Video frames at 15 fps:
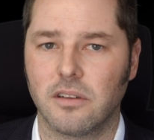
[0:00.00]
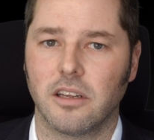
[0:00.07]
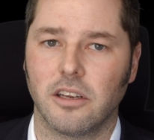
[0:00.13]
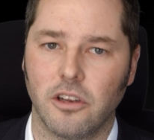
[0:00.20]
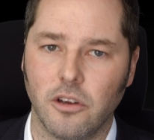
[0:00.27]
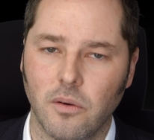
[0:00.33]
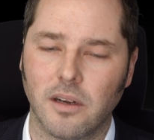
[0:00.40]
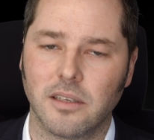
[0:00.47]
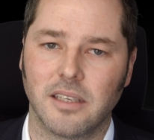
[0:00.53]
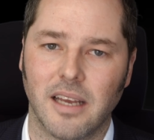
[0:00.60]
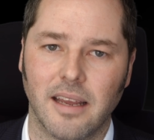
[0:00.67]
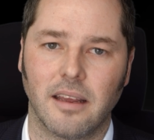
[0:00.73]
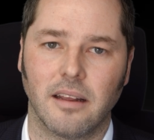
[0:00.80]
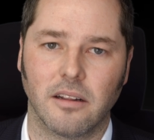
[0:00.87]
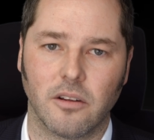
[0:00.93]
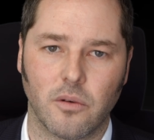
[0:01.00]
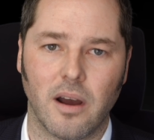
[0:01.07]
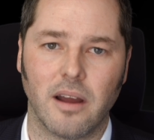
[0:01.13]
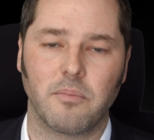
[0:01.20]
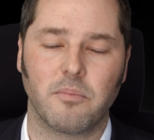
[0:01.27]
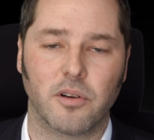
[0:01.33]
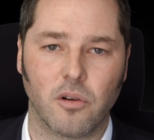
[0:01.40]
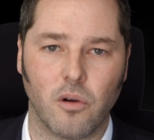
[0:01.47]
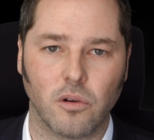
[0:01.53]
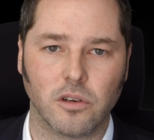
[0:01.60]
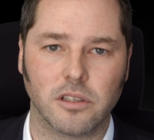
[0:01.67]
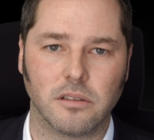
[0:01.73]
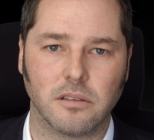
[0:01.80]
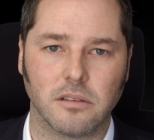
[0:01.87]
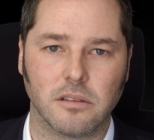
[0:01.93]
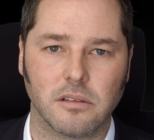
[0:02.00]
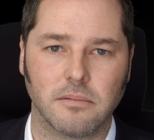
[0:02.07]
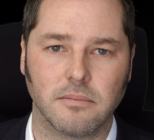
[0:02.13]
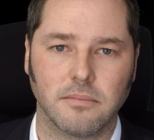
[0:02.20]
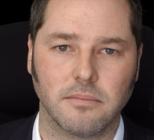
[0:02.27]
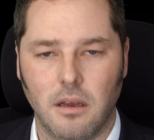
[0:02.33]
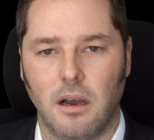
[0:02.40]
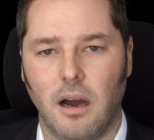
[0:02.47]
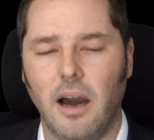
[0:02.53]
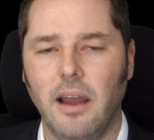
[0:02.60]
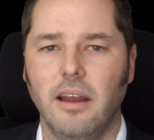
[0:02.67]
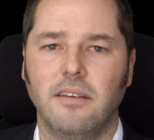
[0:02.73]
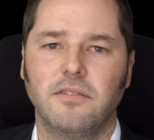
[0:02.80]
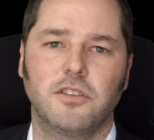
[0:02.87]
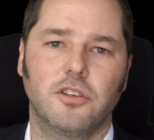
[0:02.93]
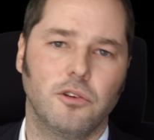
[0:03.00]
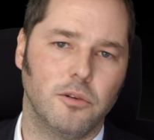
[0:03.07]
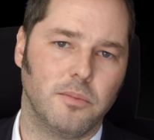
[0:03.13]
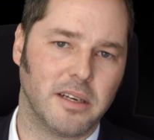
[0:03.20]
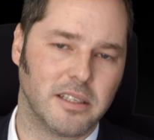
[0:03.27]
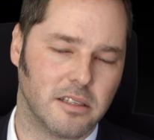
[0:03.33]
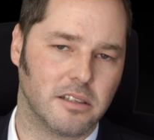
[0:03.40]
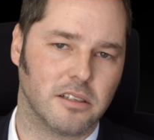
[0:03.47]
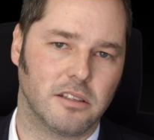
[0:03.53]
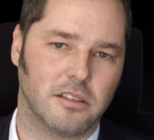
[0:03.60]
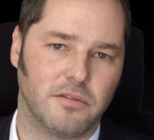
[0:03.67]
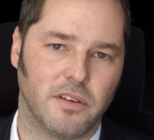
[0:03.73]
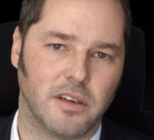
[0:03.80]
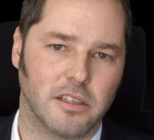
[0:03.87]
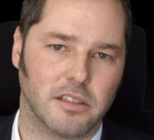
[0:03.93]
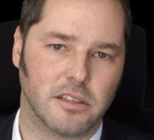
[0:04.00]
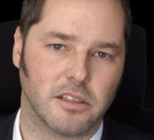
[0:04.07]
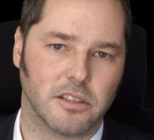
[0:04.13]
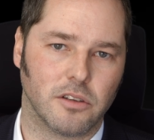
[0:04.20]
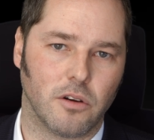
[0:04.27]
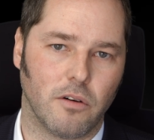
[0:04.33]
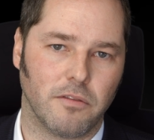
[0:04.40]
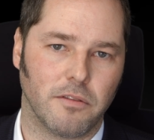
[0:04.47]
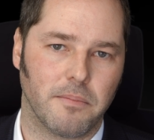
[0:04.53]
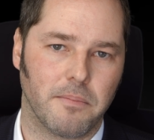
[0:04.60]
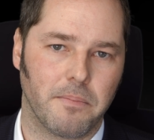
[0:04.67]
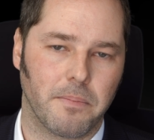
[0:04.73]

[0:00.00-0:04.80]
that you are taking the right precautions. I have two messages to finish this off.